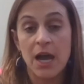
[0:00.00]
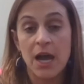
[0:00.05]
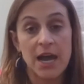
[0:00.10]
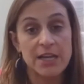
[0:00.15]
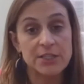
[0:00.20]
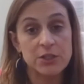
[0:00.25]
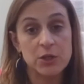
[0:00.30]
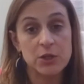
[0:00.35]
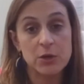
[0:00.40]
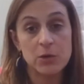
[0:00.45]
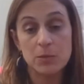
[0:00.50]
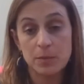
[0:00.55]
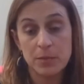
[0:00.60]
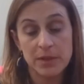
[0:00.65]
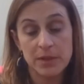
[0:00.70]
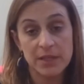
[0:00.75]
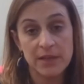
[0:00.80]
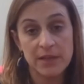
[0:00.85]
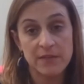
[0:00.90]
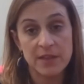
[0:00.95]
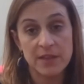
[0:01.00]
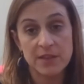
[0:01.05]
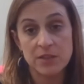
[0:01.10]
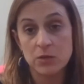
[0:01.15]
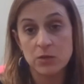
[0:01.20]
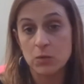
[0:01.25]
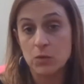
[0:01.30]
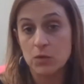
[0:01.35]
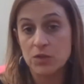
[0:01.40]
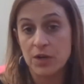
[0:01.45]
I don't believe that the
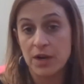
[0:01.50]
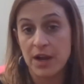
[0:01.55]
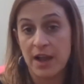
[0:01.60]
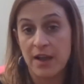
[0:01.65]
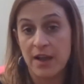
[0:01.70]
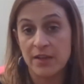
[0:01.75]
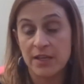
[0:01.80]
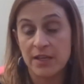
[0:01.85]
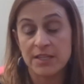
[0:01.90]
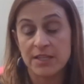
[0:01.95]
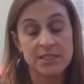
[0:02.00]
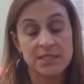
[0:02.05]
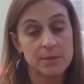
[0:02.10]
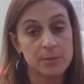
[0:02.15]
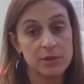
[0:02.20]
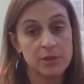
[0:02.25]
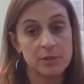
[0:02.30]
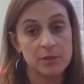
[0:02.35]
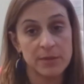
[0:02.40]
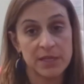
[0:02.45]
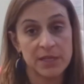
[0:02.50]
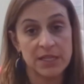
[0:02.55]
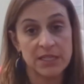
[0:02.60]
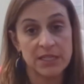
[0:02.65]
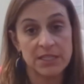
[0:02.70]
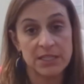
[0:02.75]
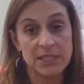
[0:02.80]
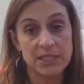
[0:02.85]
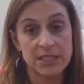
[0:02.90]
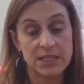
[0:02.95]
schools are having a similar
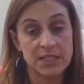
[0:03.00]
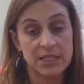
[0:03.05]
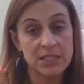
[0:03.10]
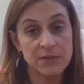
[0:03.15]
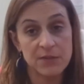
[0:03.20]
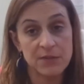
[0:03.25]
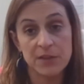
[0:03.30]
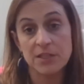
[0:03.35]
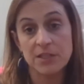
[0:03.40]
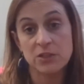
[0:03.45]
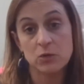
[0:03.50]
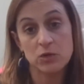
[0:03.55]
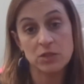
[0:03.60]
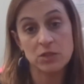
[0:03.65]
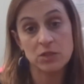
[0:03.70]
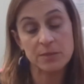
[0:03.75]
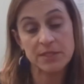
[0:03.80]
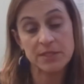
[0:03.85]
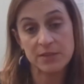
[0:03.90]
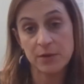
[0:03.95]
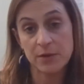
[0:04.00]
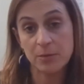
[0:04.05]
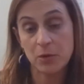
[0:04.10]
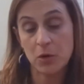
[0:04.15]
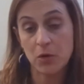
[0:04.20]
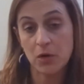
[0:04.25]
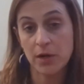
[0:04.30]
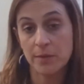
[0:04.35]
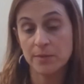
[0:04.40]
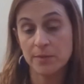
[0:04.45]
meeting to this for the school specific
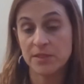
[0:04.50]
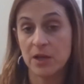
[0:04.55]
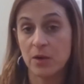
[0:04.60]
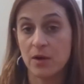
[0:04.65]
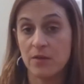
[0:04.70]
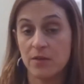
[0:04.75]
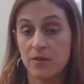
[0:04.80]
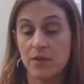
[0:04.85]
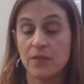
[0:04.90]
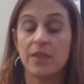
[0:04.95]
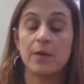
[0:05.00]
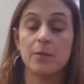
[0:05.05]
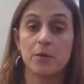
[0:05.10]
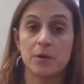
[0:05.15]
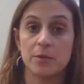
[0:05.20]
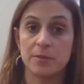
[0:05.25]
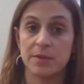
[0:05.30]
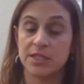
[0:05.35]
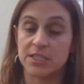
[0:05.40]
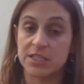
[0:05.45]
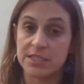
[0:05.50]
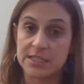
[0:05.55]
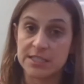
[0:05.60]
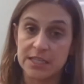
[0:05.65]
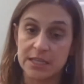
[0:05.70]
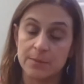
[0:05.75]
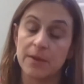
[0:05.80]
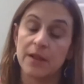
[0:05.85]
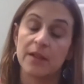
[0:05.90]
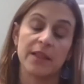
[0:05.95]
programs. However, they would be
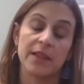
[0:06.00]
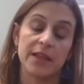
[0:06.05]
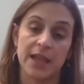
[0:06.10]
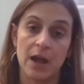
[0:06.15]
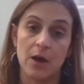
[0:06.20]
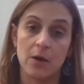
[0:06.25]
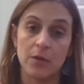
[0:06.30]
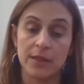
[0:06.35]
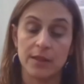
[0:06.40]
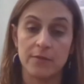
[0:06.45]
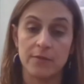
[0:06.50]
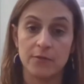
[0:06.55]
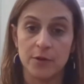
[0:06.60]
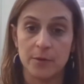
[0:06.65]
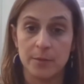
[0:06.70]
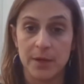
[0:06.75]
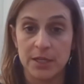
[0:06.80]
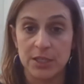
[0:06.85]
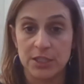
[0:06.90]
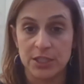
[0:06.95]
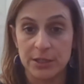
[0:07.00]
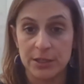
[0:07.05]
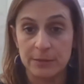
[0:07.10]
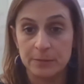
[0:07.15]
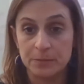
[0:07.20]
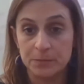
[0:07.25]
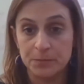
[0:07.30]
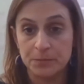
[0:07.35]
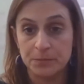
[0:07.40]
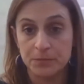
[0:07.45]
just emailing out the
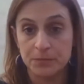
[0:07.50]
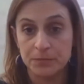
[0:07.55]
information.